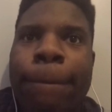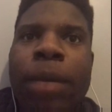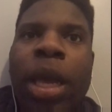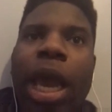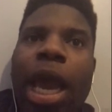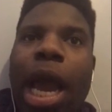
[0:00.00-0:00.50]

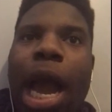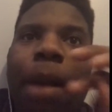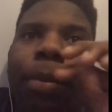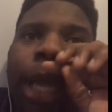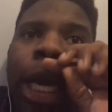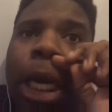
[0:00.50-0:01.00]
And
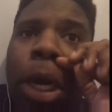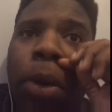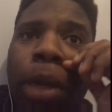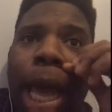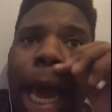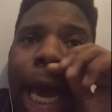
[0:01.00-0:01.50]
I'm not gonna
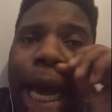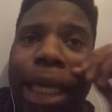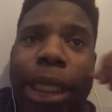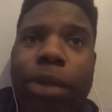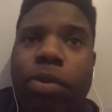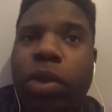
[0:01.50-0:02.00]
lie, I
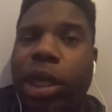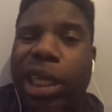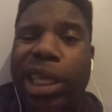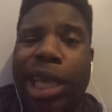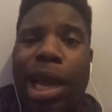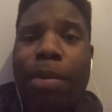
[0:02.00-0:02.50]
didn't really
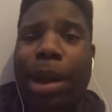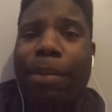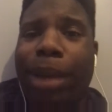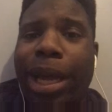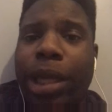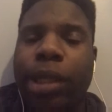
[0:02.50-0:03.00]
sound my
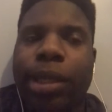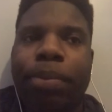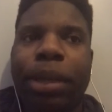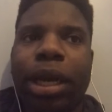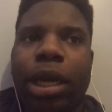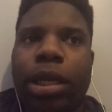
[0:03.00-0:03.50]
best,
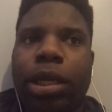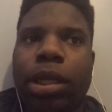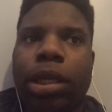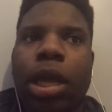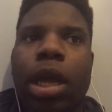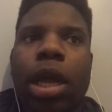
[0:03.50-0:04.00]

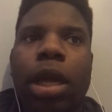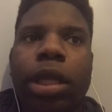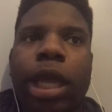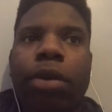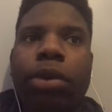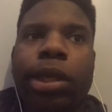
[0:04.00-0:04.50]
because
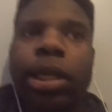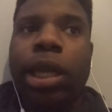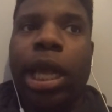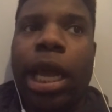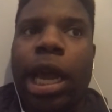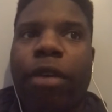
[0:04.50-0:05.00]
that was the
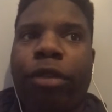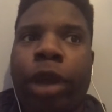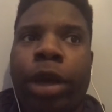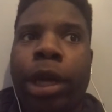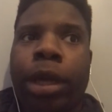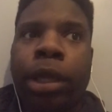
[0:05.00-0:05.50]
day I
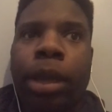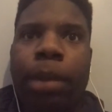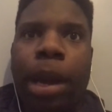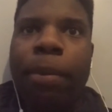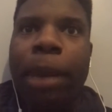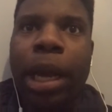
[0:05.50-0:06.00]
found out that
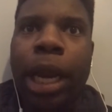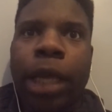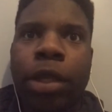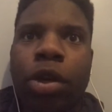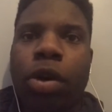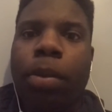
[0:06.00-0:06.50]
my
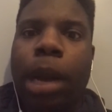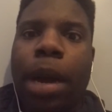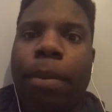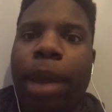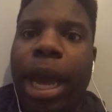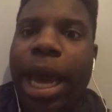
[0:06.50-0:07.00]
biological
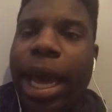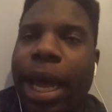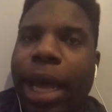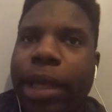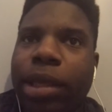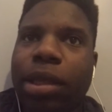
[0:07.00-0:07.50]
mom
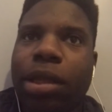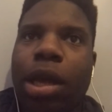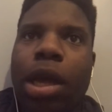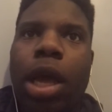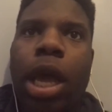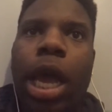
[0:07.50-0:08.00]
passed,
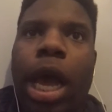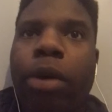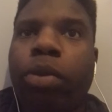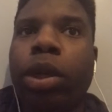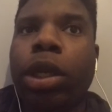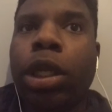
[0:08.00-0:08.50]
and I
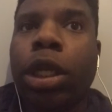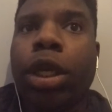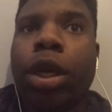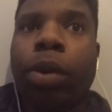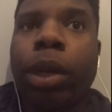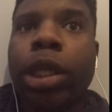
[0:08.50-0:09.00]
really didn't
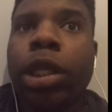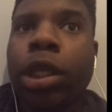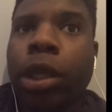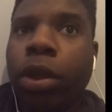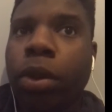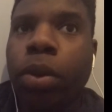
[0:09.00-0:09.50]
know what to
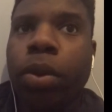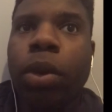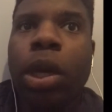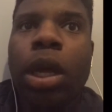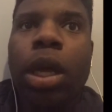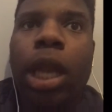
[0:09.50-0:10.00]
do.
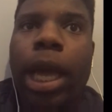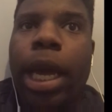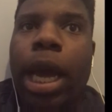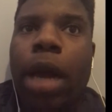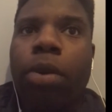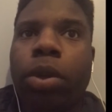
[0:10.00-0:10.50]

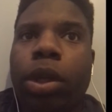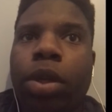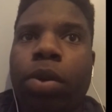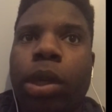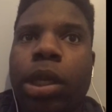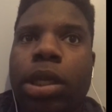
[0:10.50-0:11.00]
Like, I really
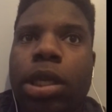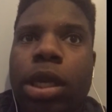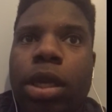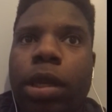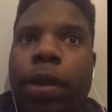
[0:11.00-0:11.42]
wanted to,